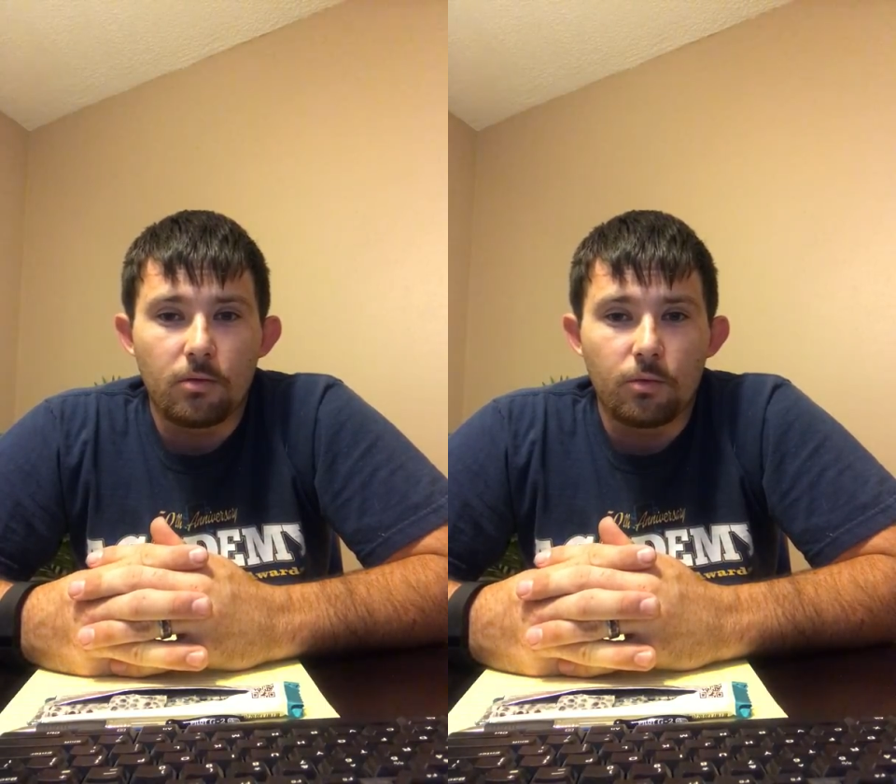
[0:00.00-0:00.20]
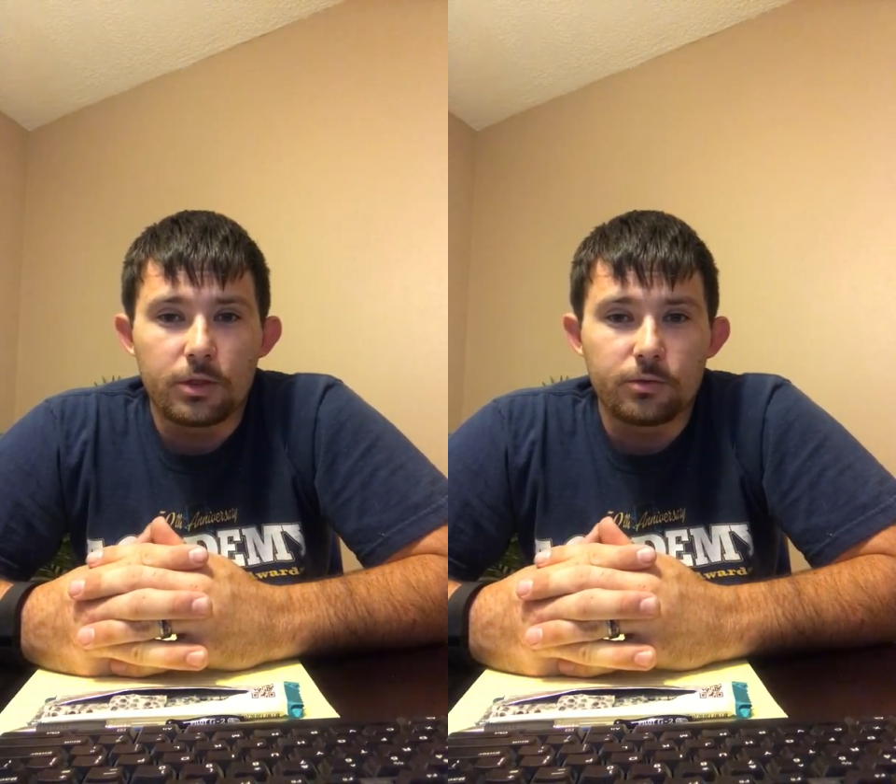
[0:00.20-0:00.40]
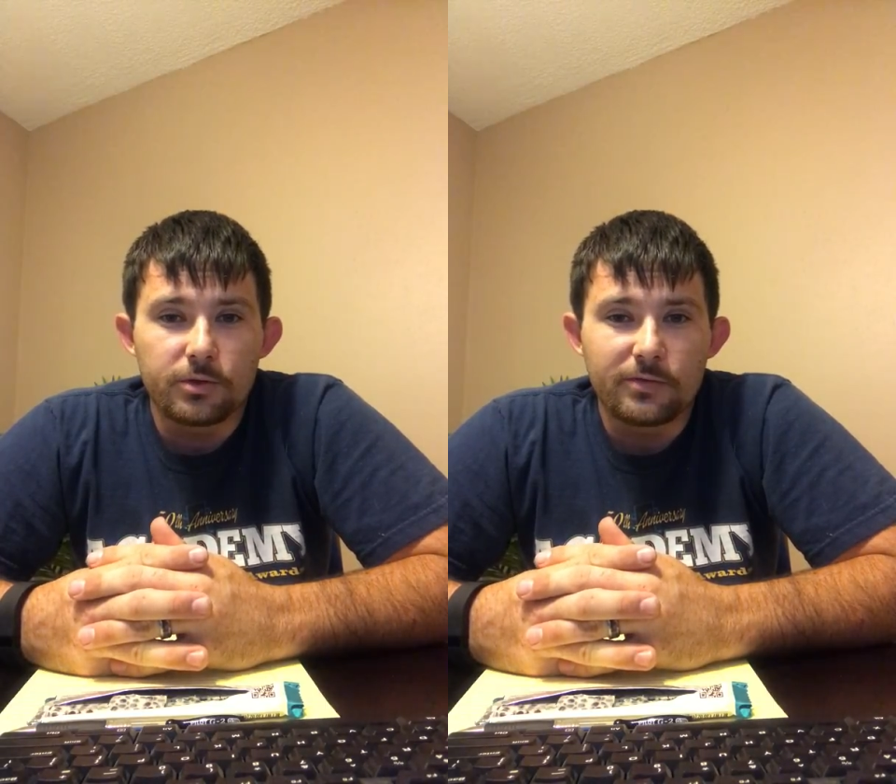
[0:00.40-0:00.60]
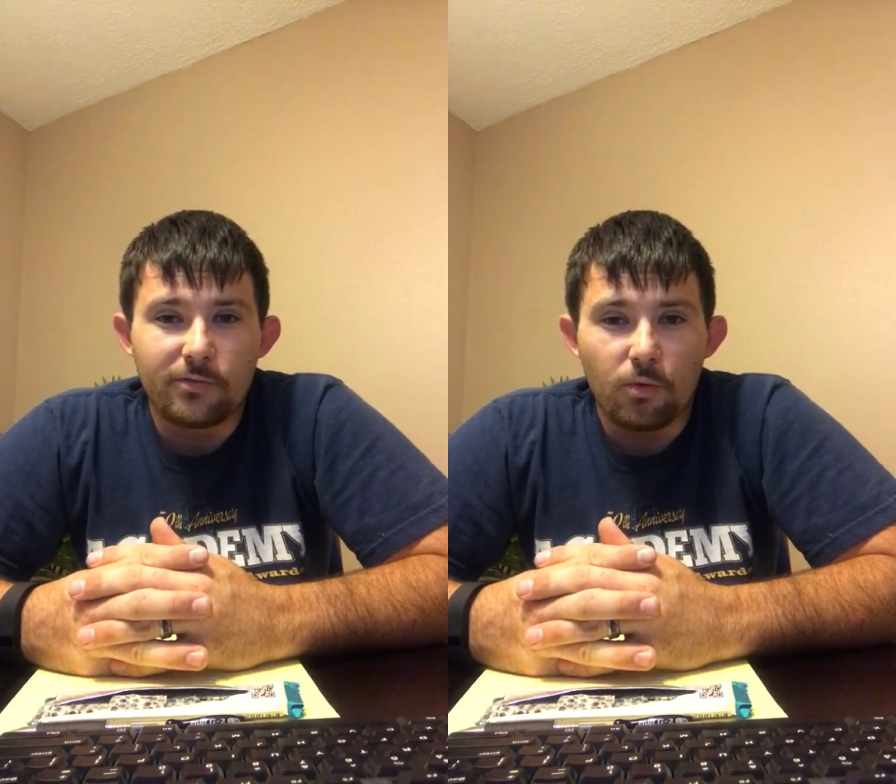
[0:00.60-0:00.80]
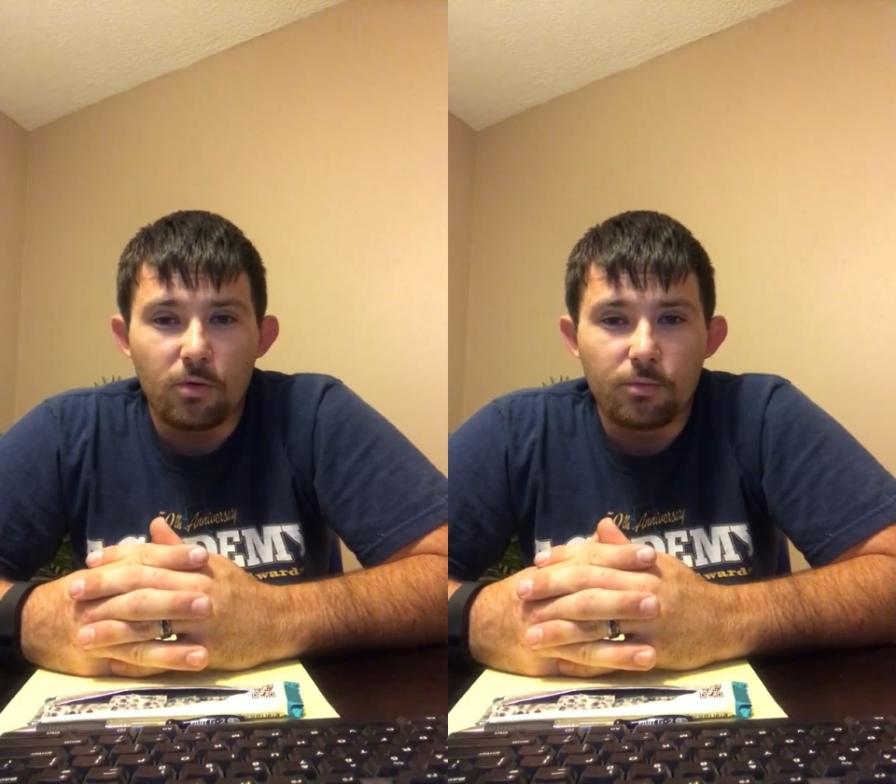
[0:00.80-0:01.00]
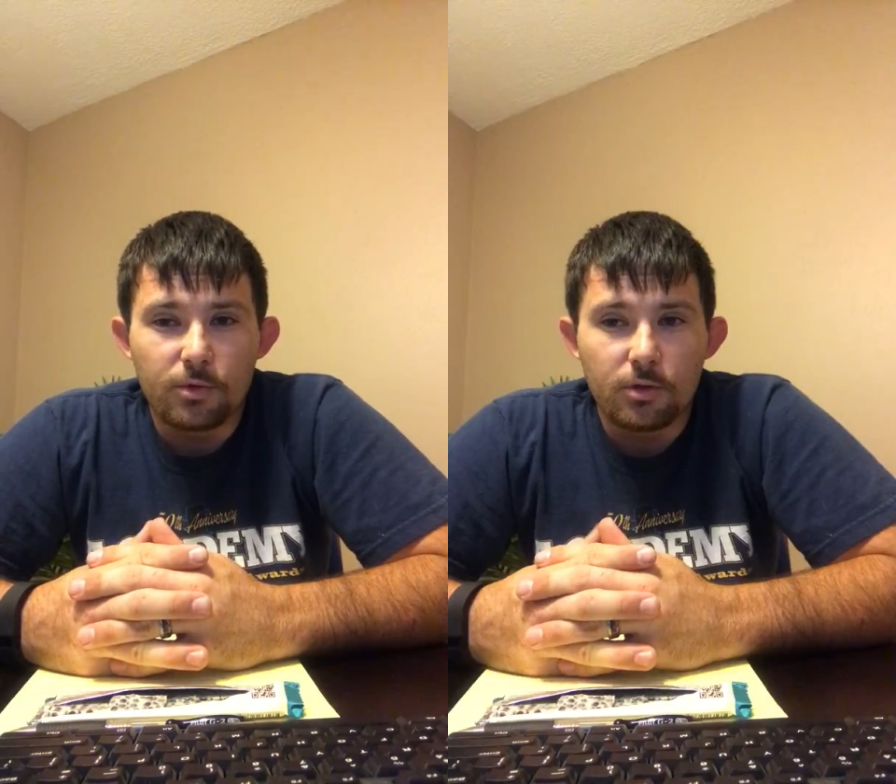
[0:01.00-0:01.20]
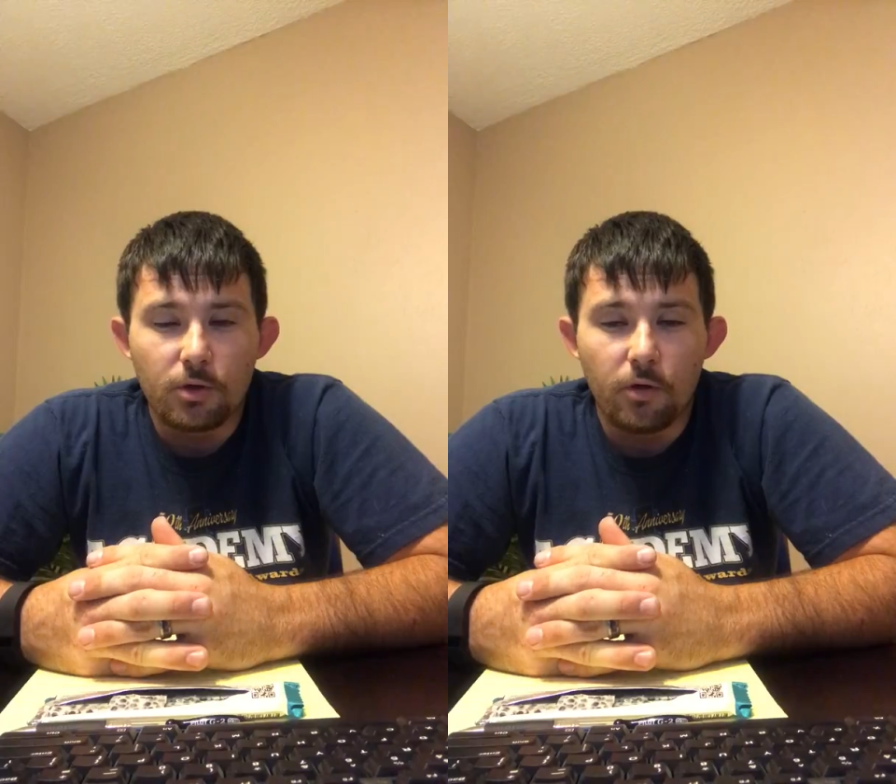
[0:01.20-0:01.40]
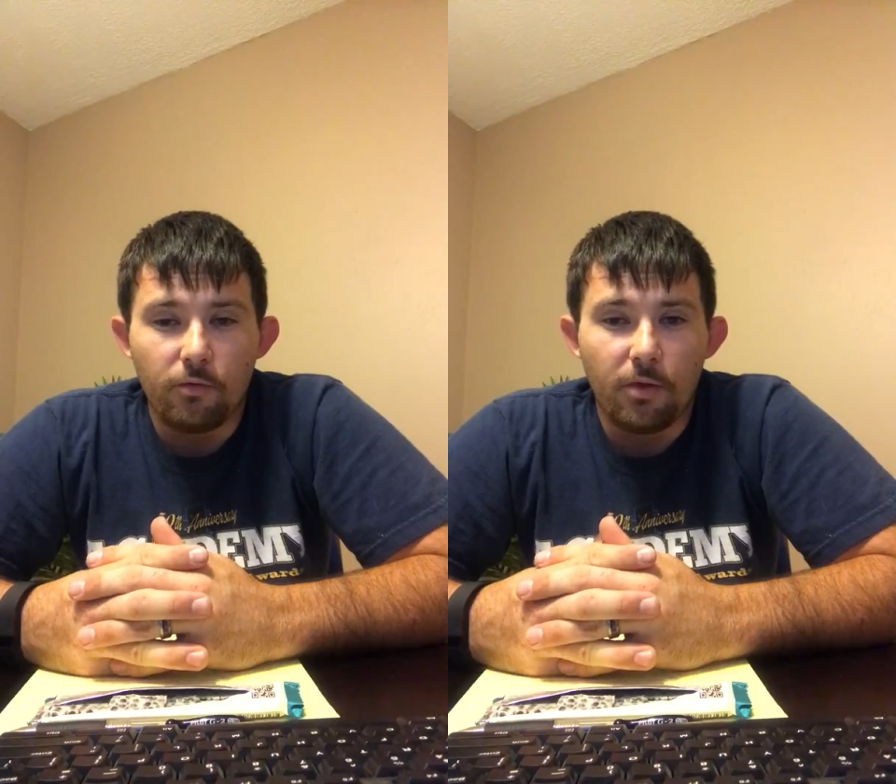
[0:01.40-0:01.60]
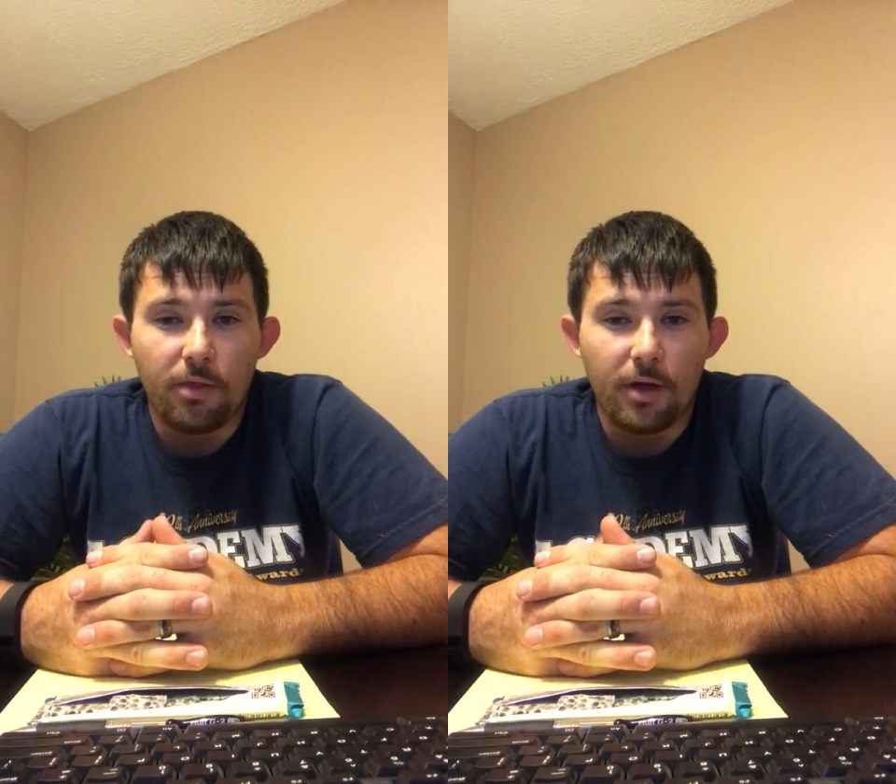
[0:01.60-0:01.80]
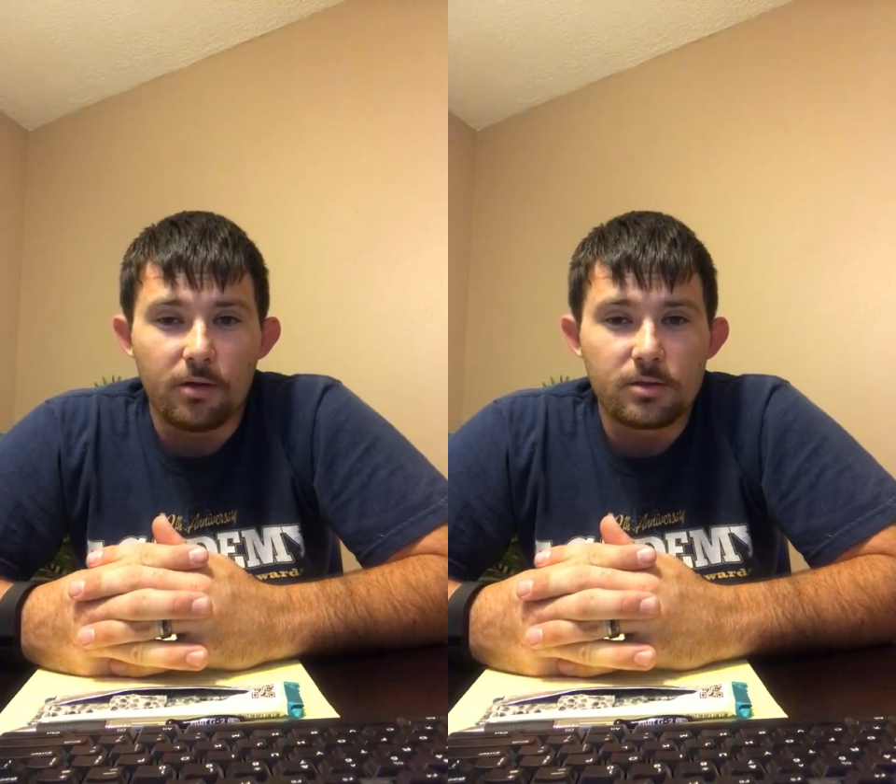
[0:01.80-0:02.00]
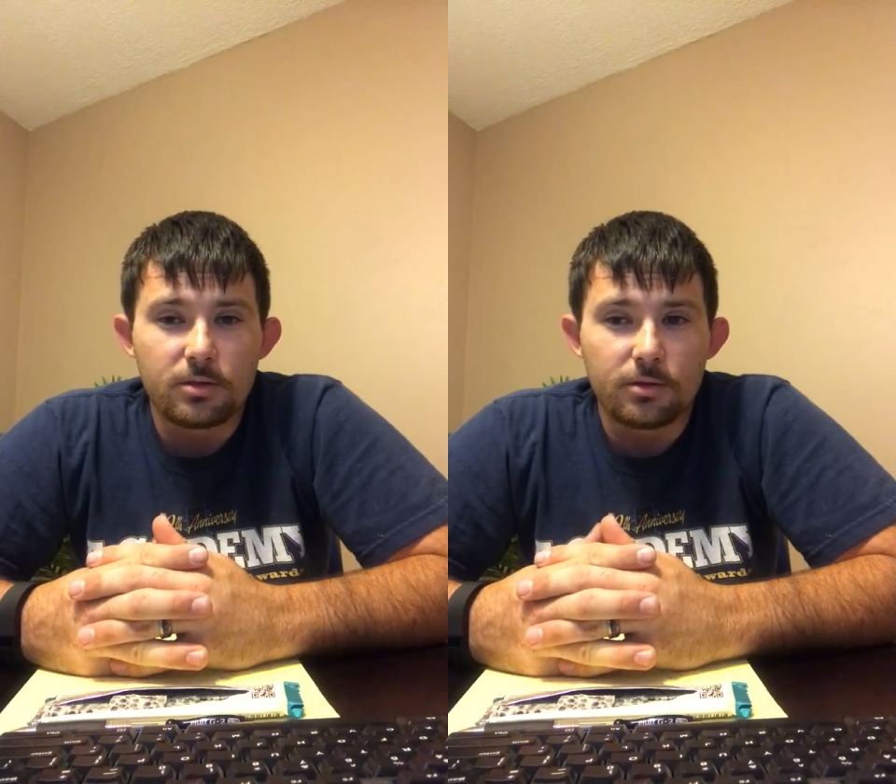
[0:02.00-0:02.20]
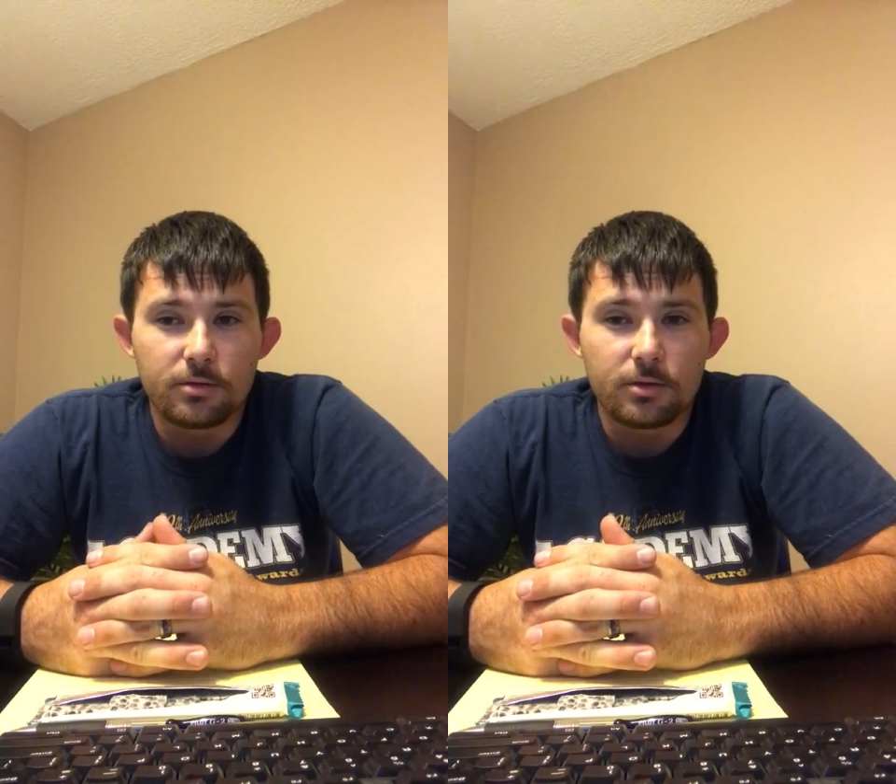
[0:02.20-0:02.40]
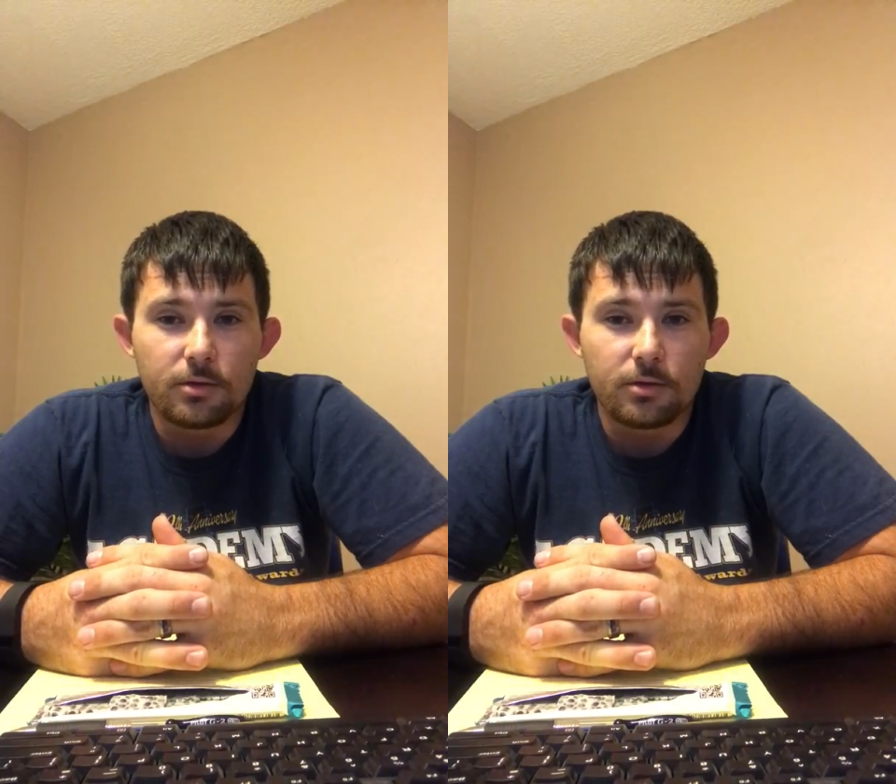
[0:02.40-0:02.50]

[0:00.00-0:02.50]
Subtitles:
which was formed over 1,000 years